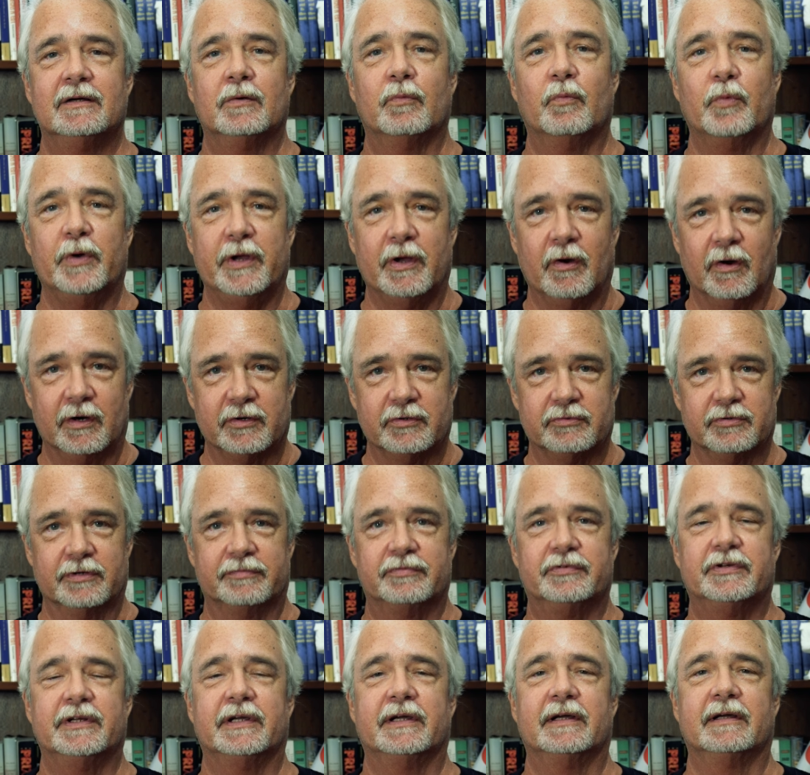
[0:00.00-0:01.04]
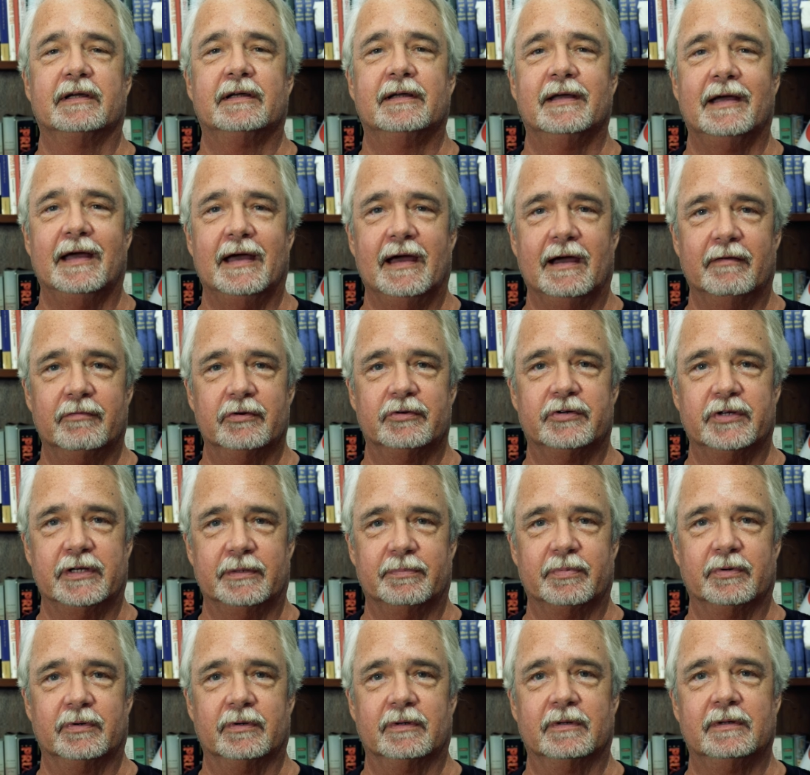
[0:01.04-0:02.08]
we are drifting ever
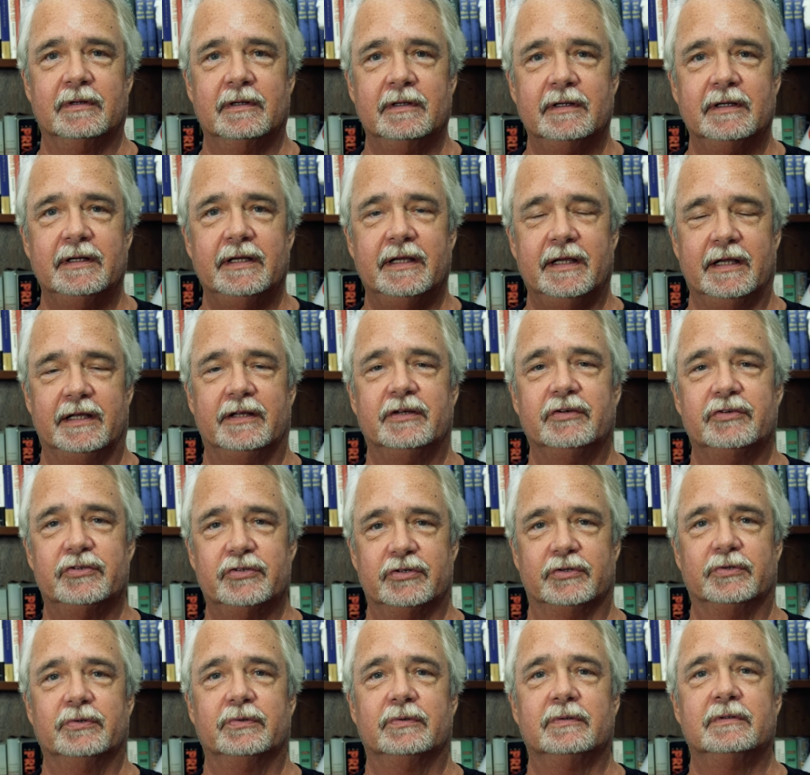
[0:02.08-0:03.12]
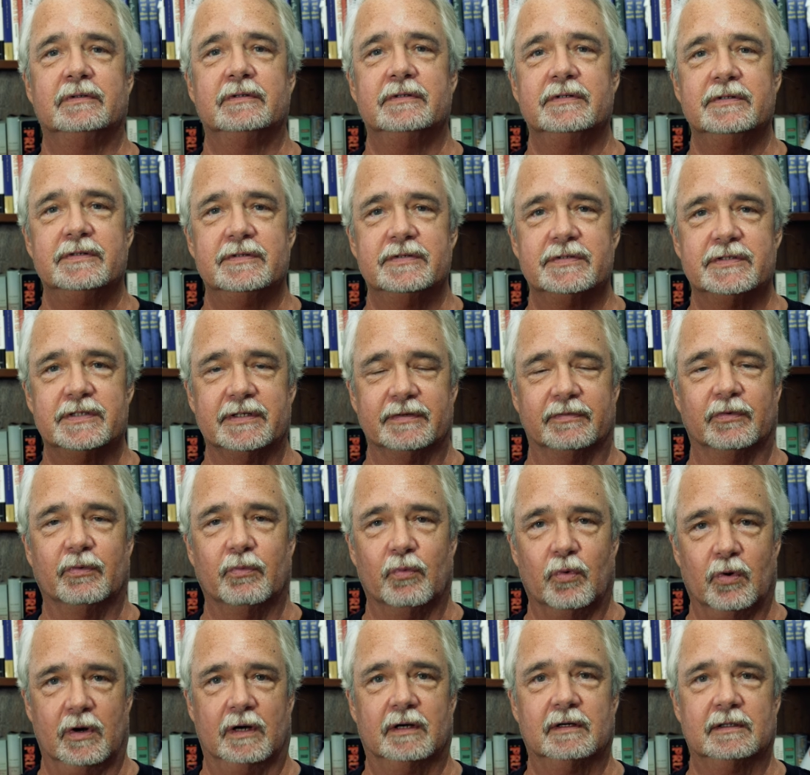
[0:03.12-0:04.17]
deeper into civil
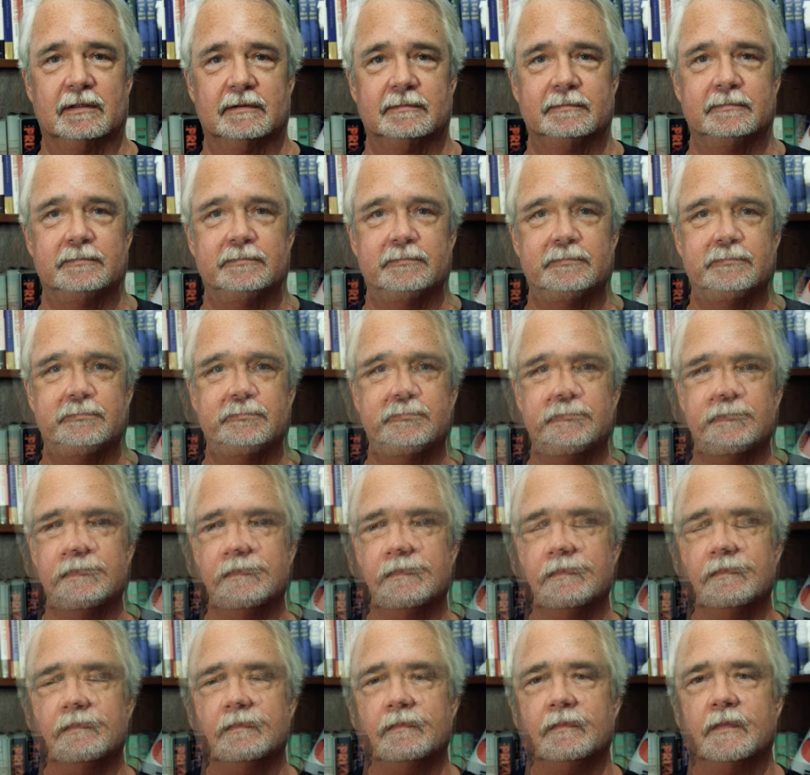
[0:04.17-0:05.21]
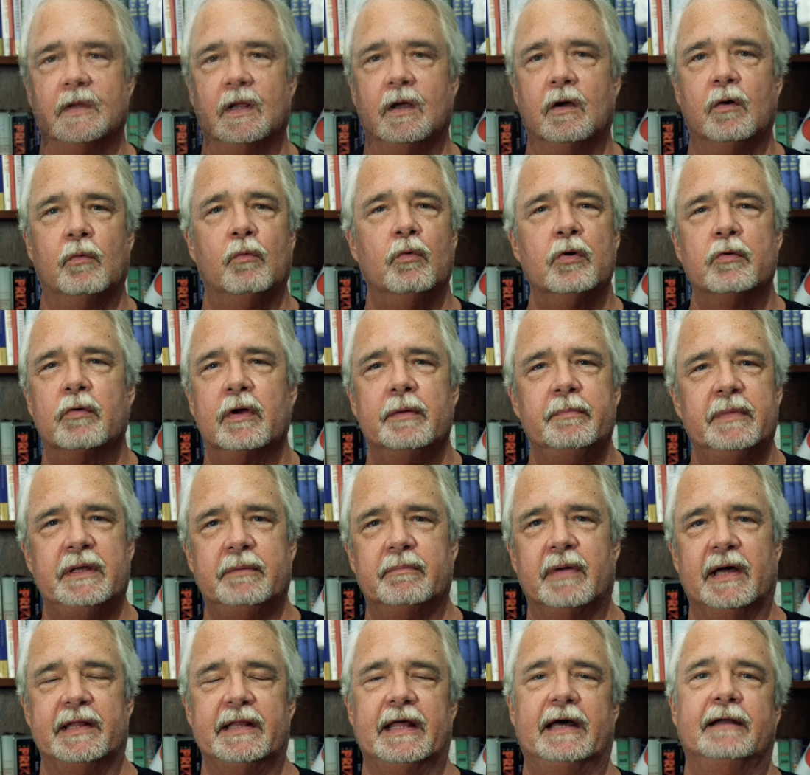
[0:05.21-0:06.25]
war. What do I
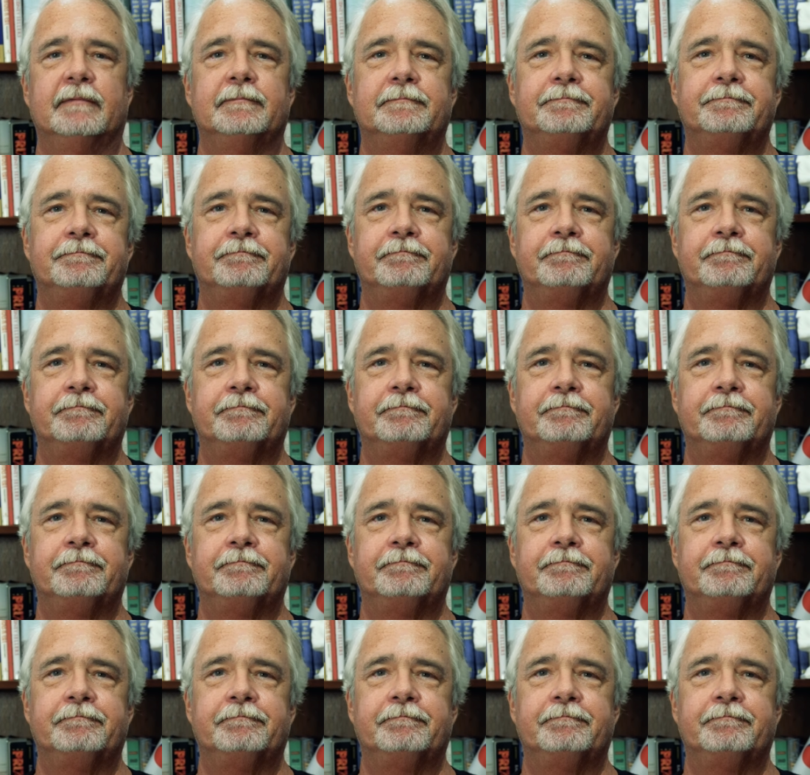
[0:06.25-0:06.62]
mean by that?